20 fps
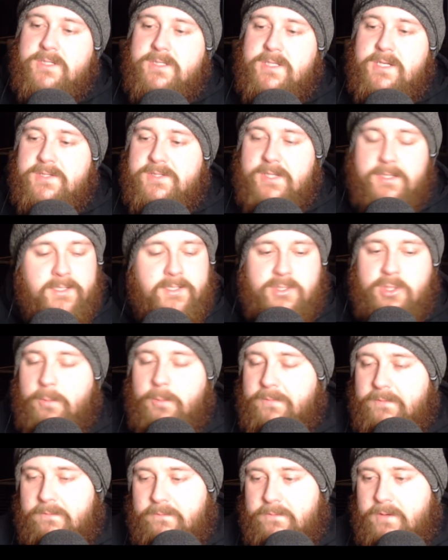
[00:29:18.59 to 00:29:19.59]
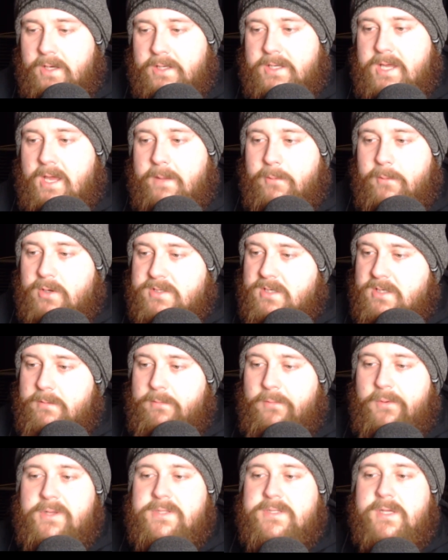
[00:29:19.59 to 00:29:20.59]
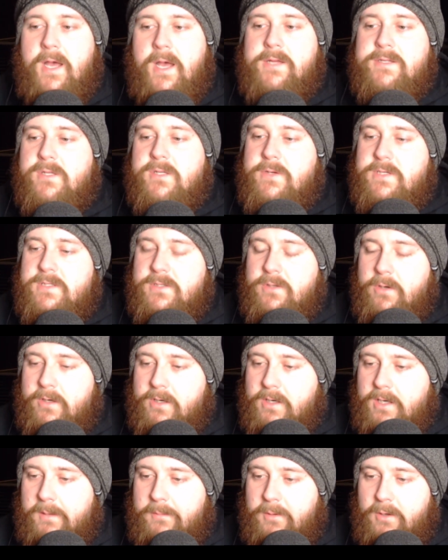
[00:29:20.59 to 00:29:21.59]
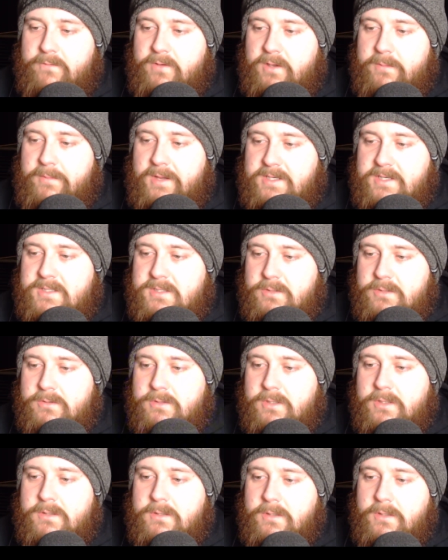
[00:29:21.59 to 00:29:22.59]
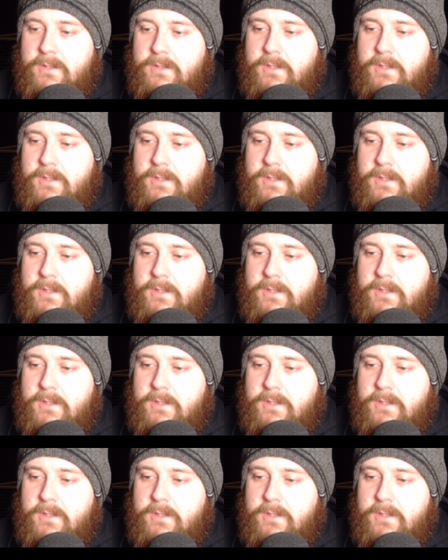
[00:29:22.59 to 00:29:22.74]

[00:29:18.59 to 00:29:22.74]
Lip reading: He's at the top of kickboxing and Muay Thai, so he's not going to come over the money's too good.